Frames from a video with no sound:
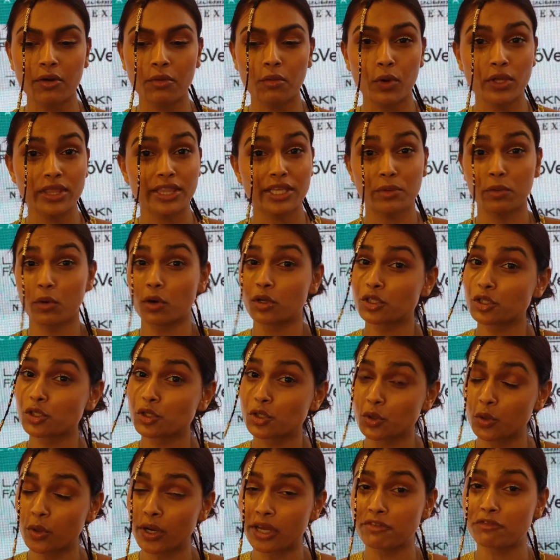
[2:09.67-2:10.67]
what they want to
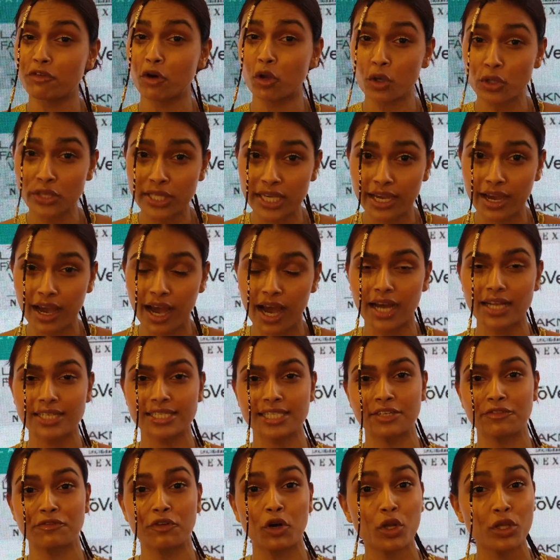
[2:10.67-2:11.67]
do and follow their heart
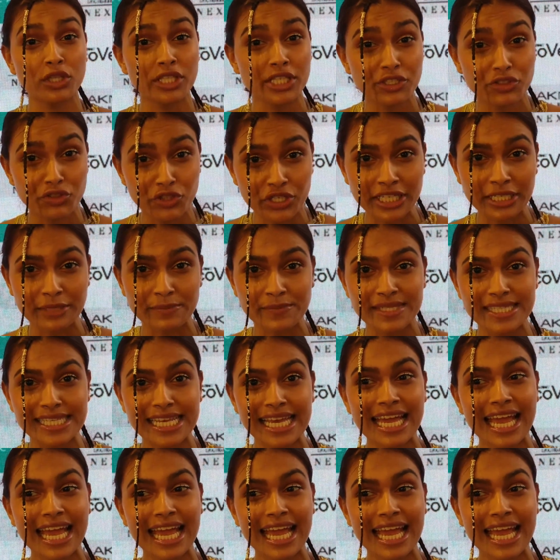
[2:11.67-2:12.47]
and follow their dreams